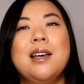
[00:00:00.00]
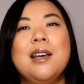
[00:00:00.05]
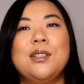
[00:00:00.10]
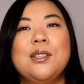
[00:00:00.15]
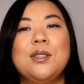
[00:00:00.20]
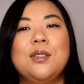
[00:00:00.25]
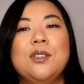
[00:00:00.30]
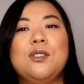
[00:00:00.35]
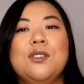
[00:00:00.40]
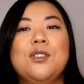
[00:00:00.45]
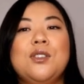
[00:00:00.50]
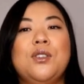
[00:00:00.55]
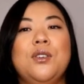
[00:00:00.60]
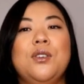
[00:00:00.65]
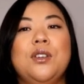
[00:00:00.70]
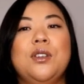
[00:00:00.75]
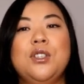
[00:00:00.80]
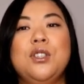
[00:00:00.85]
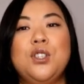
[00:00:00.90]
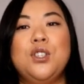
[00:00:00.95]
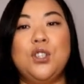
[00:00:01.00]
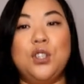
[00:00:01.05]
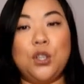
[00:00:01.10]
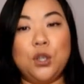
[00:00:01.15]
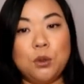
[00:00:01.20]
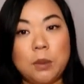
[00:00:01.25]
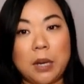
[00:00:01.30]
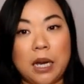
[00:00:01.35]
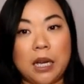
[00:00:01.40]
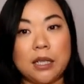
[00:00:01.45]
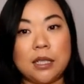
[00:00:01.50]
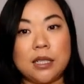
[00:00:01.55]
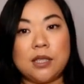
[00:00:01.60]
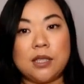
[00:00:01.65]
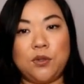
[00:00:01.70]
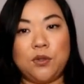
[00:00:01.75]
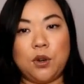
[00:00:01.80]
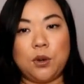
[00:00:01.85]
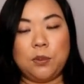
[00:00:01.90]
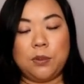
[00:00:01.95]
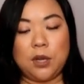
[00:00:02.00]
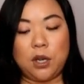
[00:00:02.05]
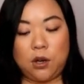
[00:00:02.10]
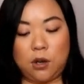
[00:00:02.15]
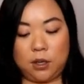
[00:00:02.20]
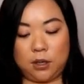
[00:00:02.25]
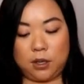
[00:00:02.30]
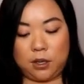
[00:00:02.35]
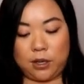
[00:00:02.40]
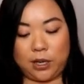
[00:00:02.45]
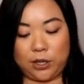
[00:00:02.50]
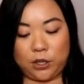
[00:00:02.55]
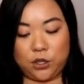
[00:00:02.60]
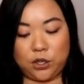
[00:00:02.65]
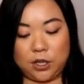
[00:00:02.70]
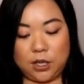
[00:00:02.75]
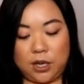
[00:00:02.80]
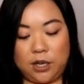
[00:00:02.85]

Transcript: So this is 32 bucks from the Cotton collection.